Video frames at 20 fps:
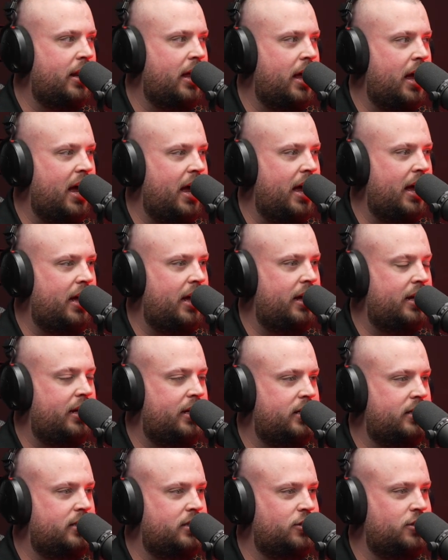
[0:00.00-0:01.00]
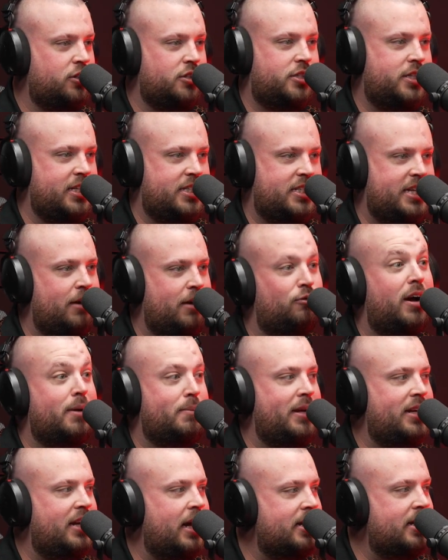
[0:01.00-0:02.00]
Not to the extent
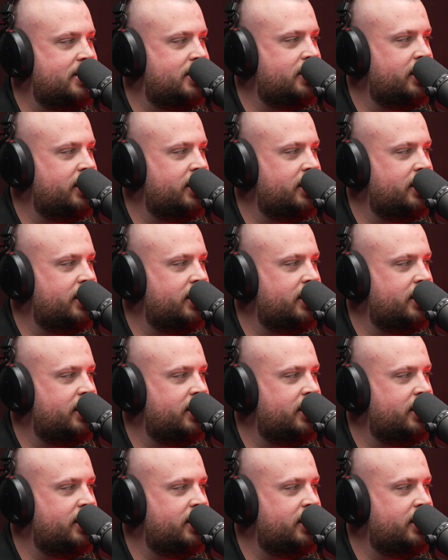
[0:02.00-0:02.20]
rugby does.